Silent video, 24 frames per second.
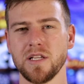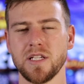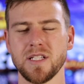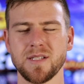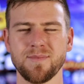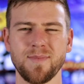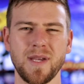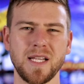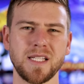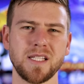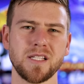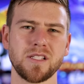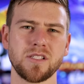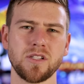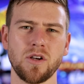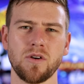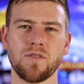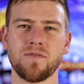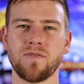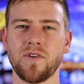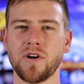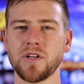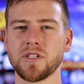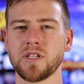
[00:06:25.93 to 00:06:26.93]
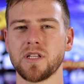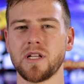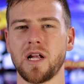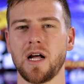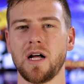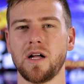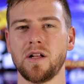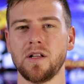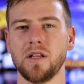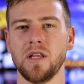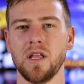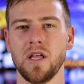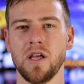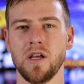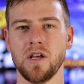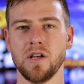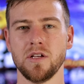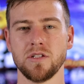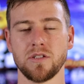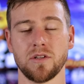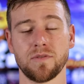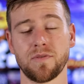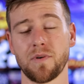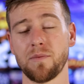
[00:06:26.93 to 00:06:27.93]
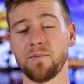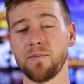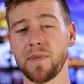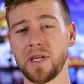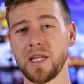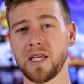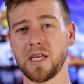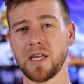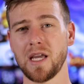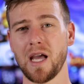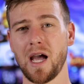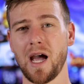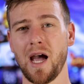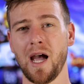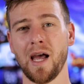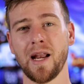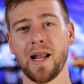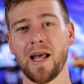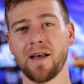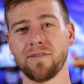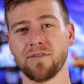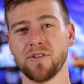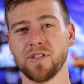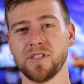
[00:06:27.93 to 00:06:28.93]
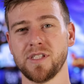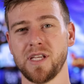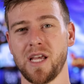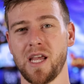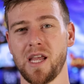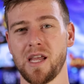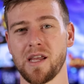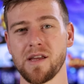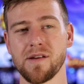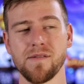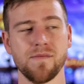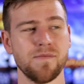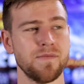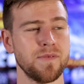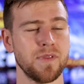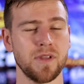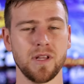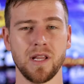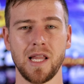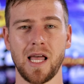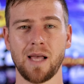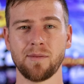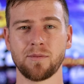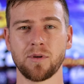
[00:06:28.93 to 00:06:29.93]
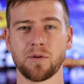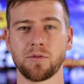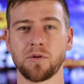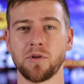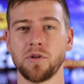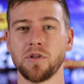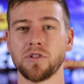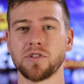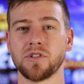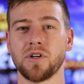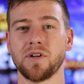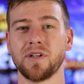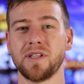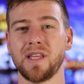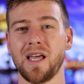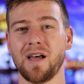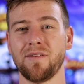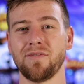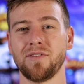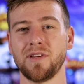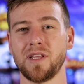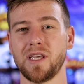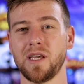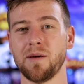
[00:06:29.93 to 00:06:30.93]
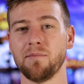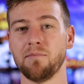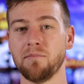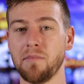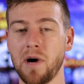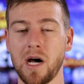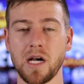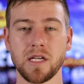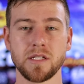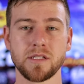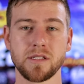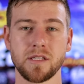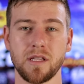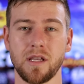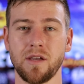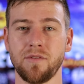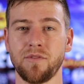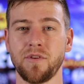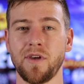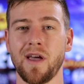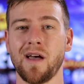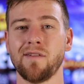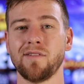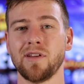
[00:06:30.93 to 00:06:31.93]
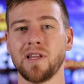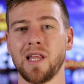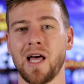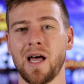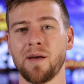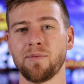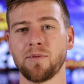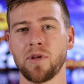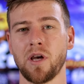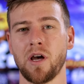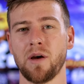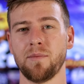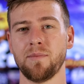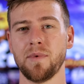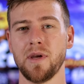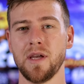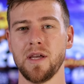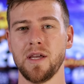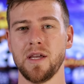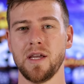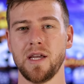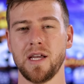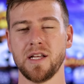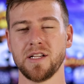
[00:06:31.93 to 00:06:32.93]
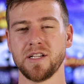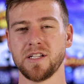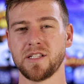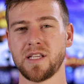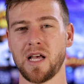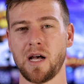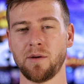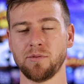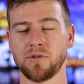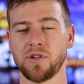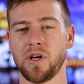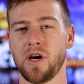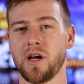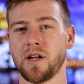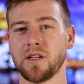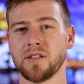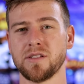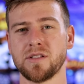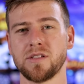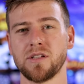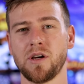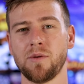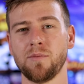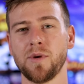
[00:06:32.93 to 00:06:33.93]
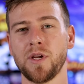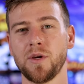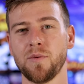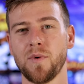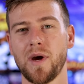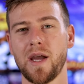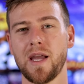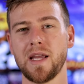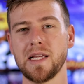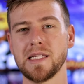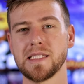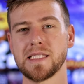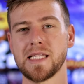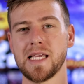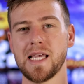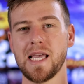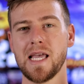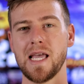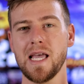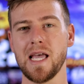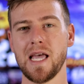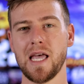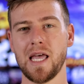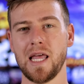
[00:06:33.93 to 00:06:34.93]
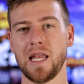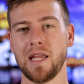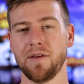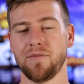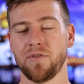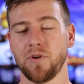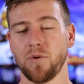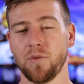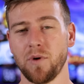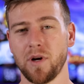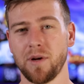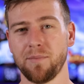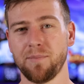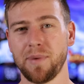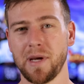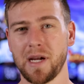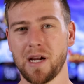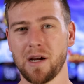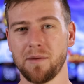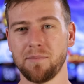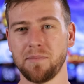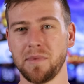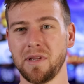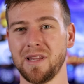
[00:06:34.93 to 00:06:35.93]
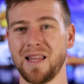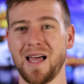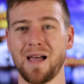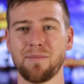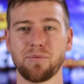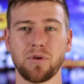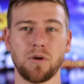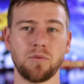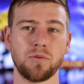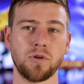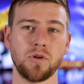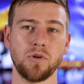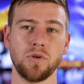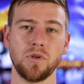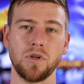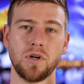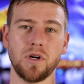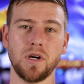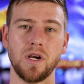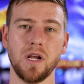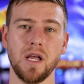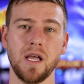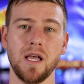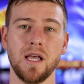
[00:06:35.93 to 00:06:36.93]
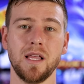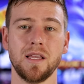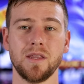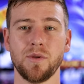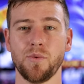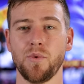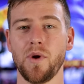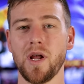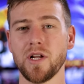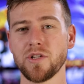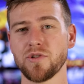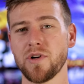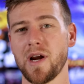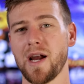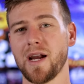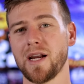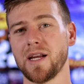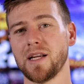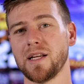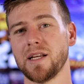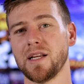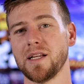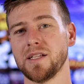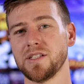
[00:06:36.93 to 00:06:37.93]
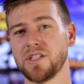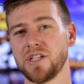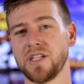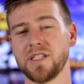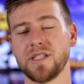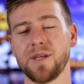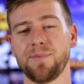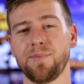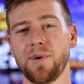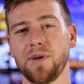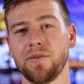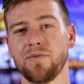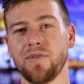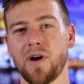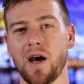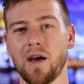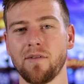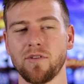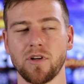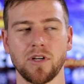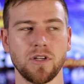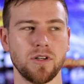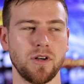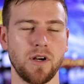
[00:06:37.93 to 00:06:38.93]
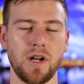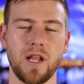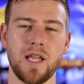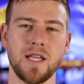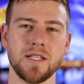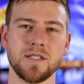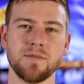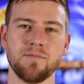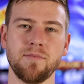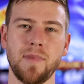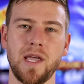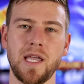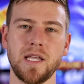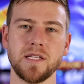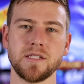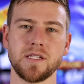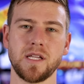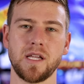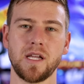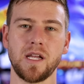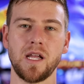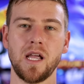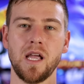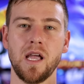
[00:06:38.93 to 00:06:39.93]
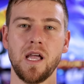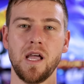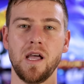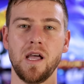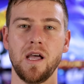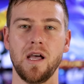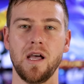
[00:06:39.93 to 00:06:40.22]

just makes it so versatile. So for me, I'd have to say laptop coolers are definitely a must if you have a laptop. It just helps you out in so many ways. And if you want to pick up a laptop cooler, the Redragon GCP 500 is amazing.